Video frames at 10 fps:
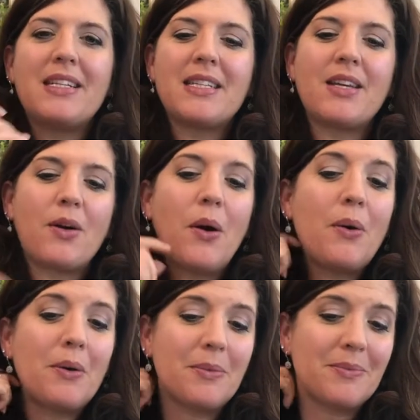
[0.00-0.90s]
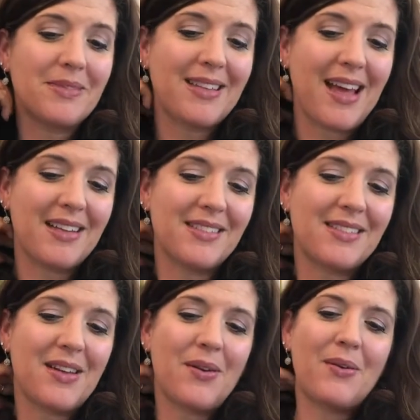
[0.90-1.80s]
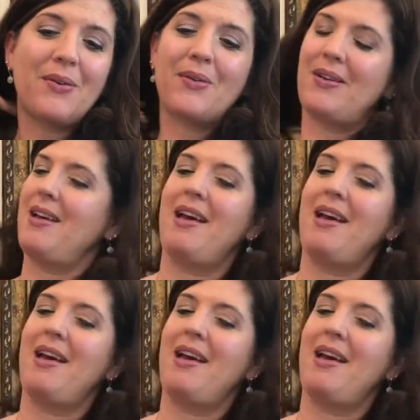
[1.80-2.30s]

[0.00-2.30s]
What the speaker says: into their homes. And so